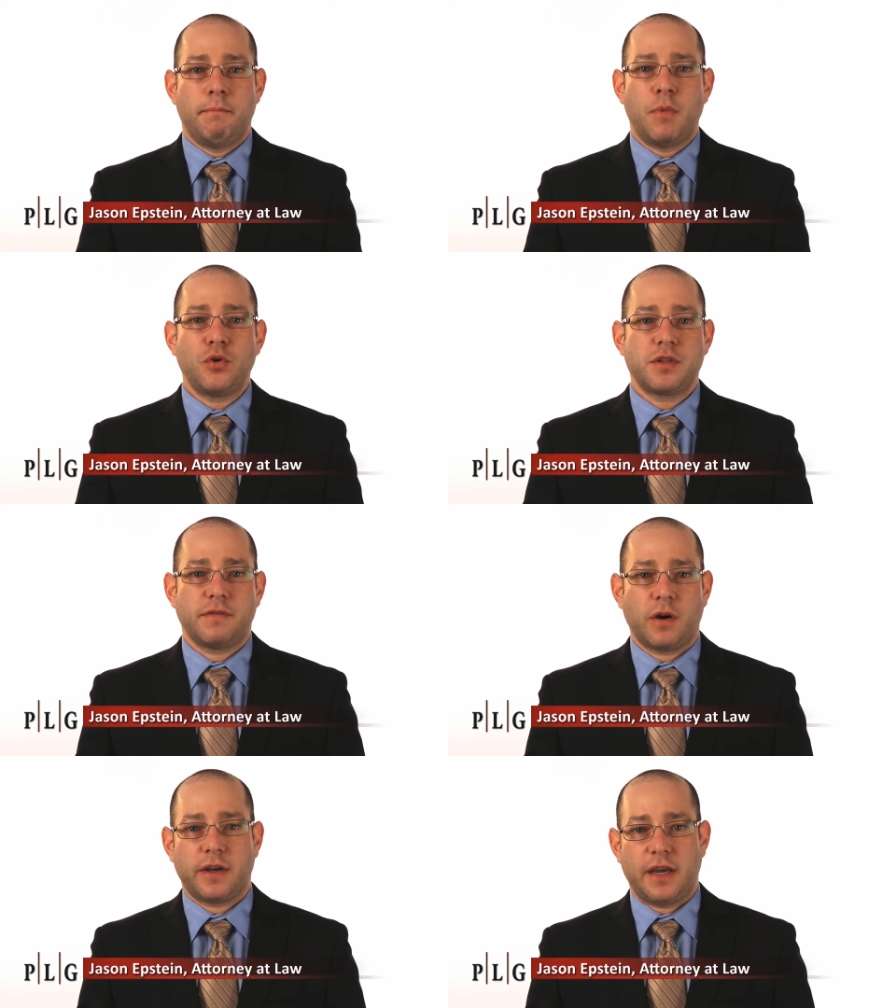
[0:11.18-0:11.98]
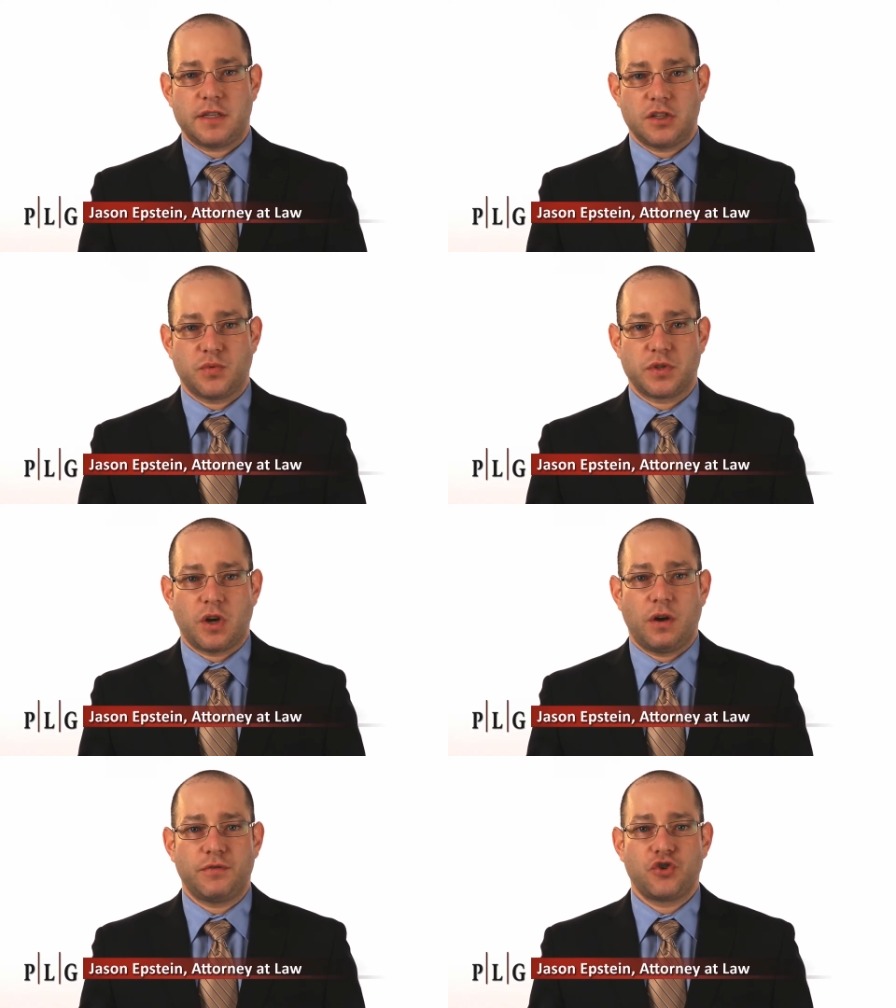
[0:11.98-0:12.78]
Most of our cases
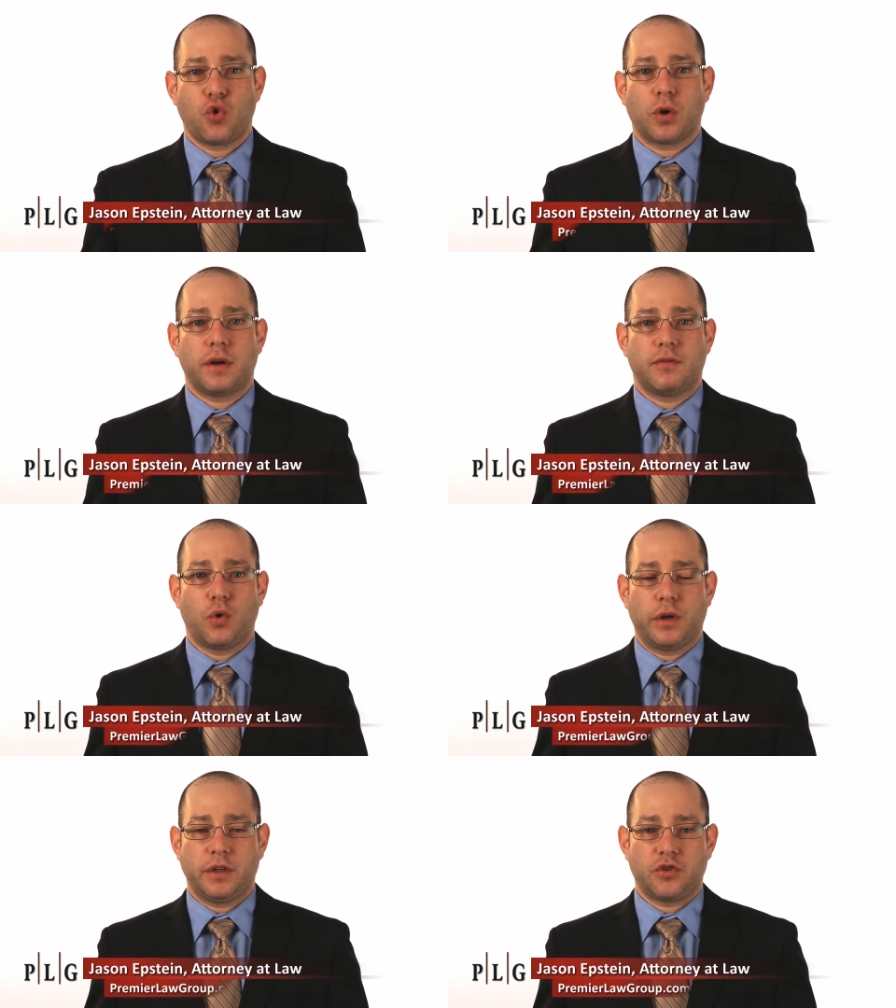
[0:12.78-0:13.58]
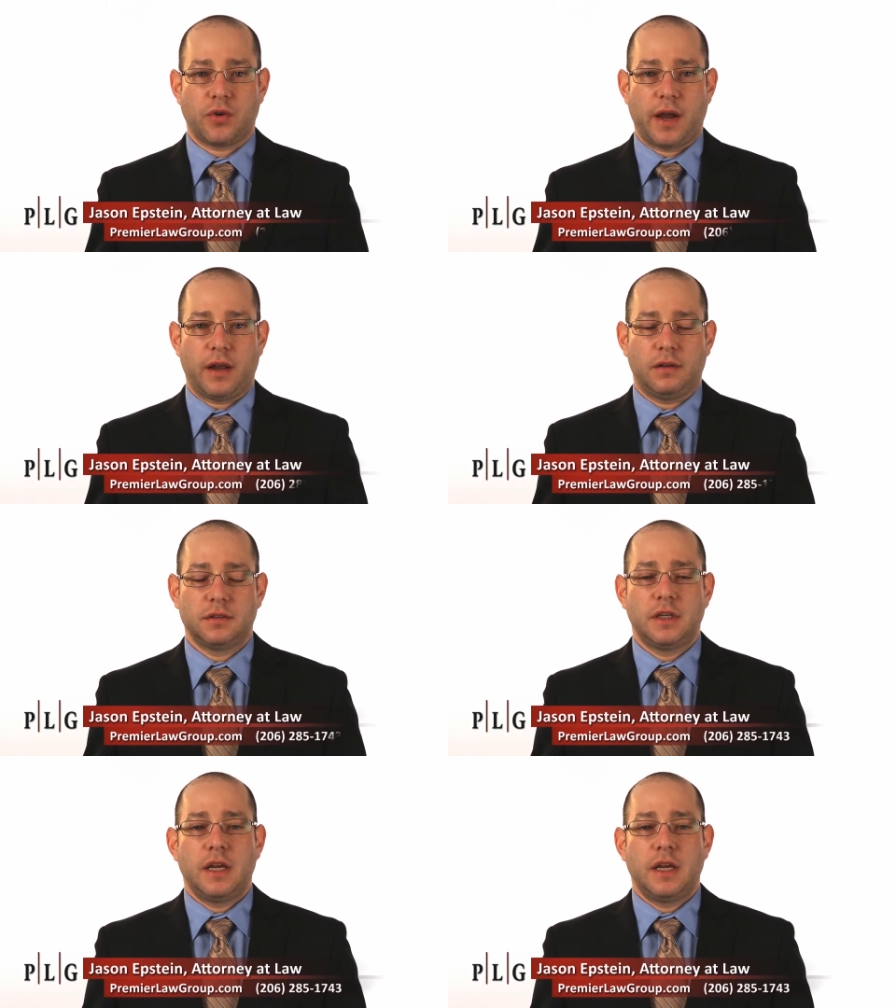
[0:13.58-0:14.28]
resolve short of going to trial.